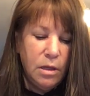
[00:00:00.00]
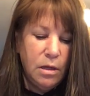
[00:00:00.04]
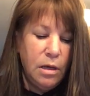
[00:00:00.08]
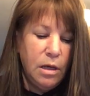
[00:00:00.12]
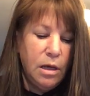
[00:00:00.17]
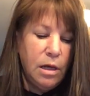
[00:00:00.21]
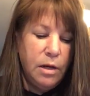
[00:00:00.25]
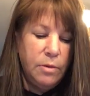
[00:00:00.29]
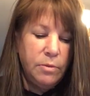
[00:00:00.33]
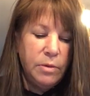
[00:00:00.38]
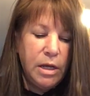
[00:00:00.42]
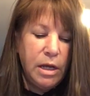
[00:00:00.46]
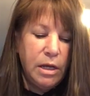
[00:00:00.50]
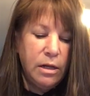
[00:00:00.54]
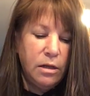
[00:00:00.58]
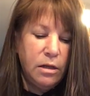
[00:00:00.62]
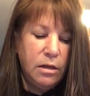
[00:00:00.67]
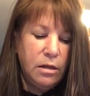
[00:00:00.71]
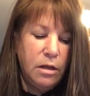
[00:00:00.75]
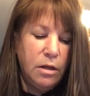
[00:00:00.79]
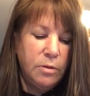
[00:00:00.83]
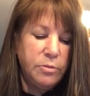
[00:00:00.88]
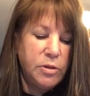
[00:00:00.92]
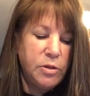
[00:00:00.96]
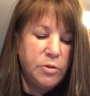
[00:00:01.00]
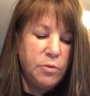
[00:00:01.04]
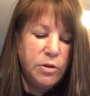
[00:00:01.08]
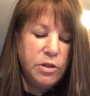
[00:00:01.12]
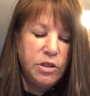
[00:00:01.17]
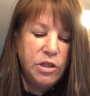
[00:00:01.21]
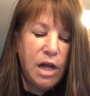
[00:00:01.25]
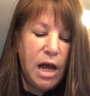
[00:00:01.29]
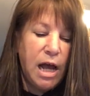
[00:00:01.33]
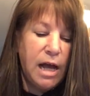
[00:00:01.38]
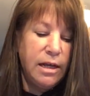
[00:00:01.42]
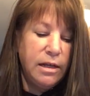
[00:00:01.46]
And I'm getting clumps, which
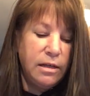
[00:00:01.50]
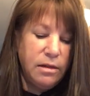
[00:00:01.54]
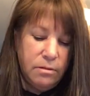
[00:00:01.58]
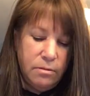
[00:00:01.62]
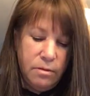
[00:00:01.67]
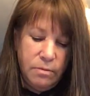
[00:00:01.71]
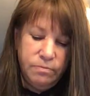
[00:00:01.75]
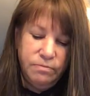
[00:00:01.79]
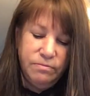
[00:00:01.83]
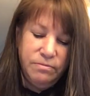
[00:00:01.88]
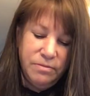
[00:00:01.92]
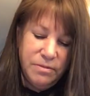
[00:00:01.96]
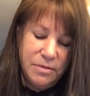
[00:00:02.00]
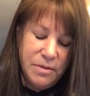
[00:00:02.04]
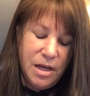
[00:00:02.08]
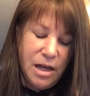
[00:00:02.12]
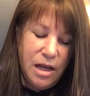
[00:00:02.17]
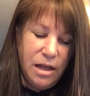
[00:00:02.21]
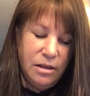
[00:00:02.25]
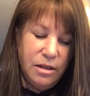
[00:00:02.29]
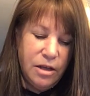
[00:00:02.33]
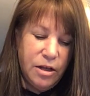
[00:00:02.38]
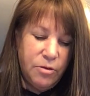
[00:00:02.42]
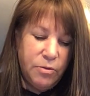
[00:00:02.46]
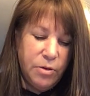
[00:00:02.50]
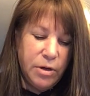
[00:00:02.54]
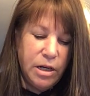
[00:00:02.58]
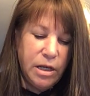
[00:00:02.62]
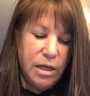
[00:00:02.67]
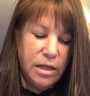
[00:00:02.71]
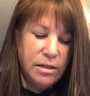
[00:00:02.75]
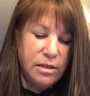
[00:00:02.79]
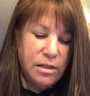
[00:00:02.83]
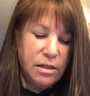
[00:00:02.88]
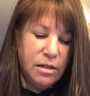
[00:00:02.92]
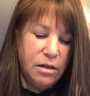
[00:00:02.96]
I like when it
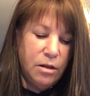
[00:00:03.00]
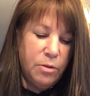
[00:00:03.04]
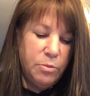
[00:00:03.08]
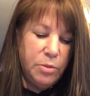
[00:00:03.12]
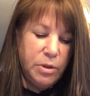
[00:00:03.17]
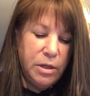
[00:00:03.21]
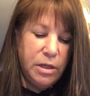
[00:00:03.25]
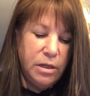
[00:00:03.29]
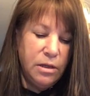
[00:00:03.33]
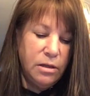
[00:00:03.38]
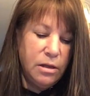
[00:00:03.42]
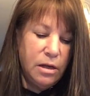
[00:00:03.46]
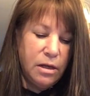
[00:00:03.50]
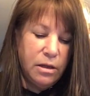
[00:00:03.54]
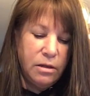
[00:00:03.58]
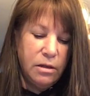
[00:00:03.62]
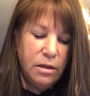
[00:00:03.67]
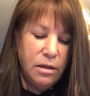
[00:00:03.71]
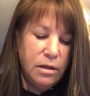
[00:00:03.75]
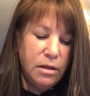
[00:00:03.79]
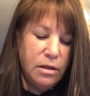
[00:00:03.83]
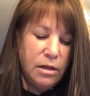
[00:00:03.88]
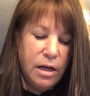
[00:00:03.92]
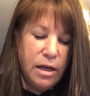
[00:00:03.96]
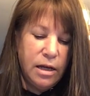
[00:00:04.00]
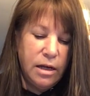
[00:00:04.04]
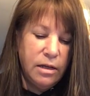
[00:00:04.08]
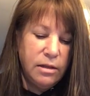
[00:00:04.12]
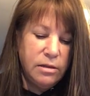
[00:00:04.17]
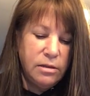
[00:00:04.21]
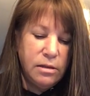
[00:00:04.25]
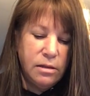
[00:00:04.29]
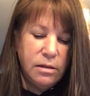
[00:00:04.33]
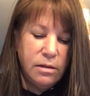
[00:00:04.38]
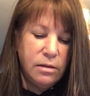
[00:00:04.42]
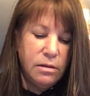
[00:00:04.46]
gets clumpy. I think it
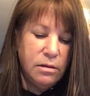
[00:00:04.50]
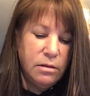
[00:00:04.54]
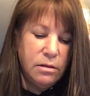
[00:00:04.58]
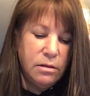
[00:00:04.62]
adds